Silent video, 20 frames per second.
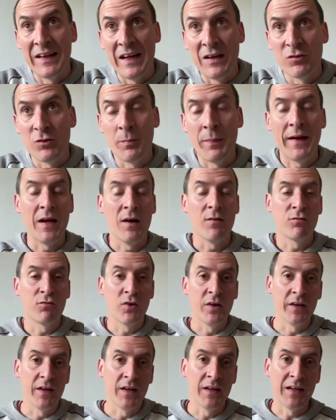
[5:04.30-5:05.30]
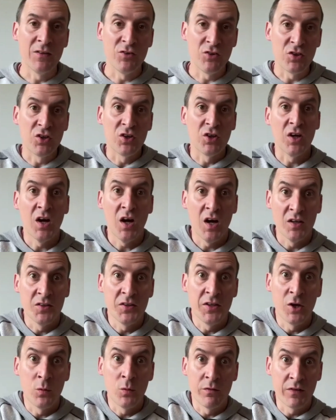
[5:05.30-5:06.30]
have to pay up front unless you can cut
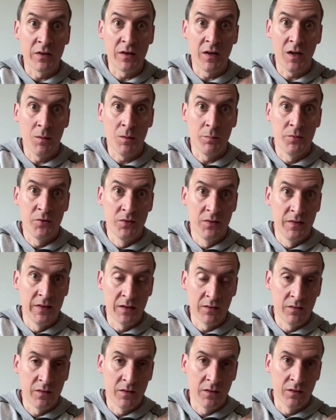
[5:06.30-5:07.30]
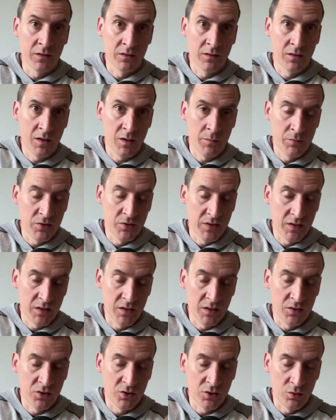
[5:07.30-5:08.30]
deal with the clubs that you
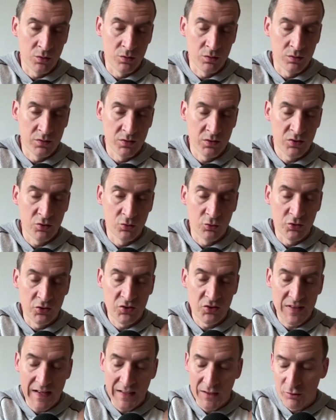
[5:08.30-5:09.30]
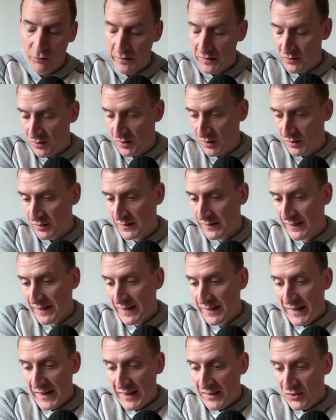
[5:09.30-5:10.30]
can do sort of stagger it. So
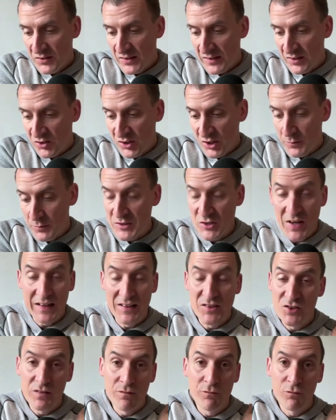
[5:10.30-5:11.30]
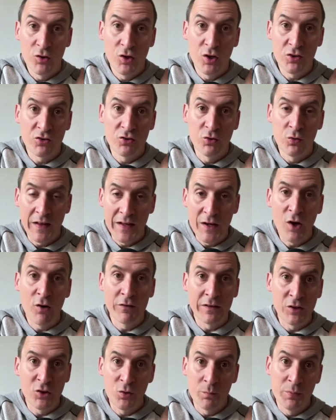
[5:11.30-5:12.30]
it's going to be challenging for Arsenal. They are
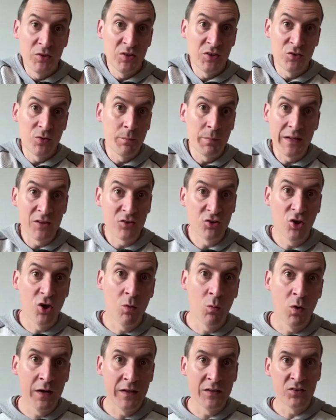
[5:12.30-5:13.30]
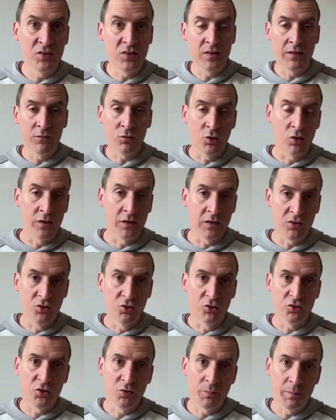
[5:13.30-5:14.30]
in a good position PSR wise. They've got it's
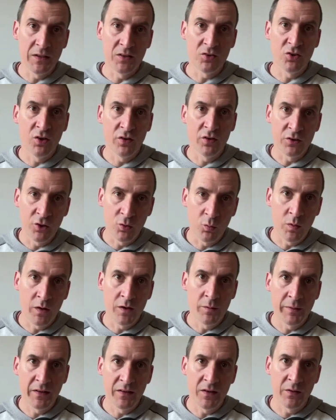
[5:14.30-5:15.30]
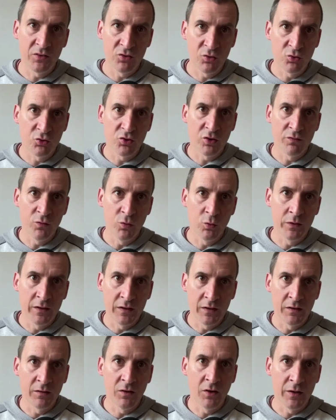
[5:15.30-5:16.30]
not just PSR you got to worry about though. It's also falling
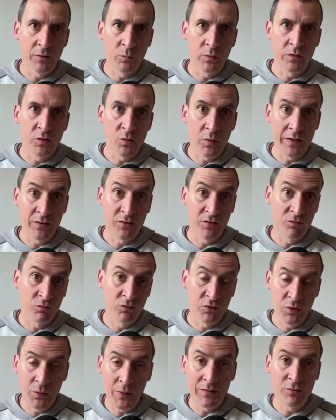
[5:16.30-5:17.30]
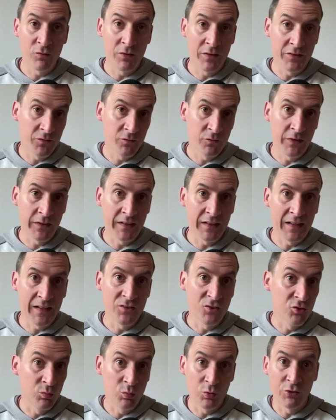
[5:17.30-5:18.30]
in line with UEFA
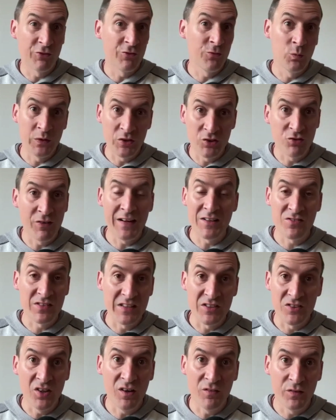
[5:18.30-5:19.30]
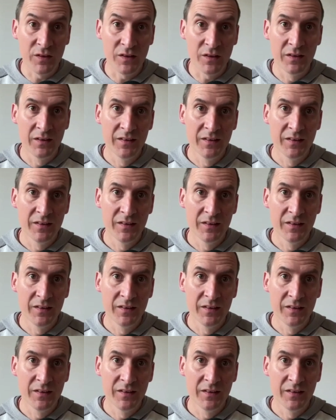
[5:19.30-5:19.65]
regulations, which are actually tougher.